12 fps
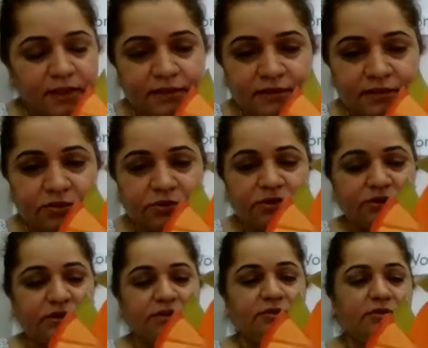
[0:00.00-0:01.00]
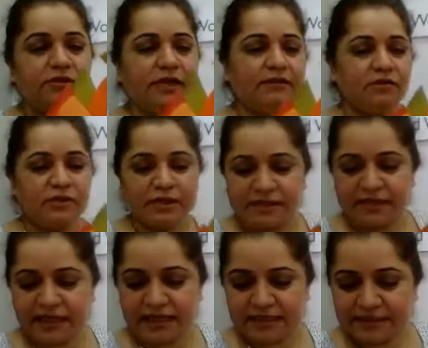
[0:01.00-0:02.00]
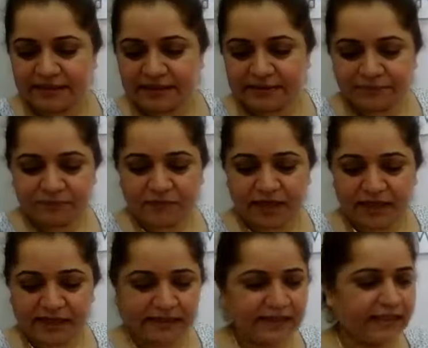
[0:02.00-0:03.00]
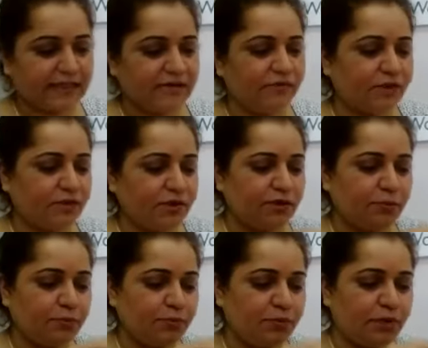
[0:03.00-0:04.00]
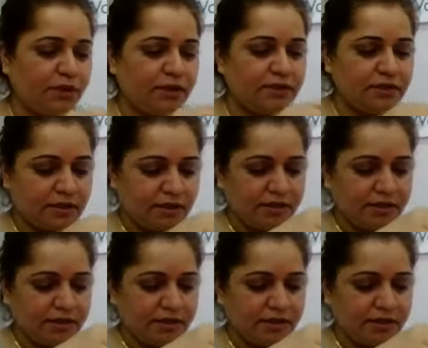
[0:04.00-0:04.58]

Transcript: So just to have a look at that. And then we are going to put it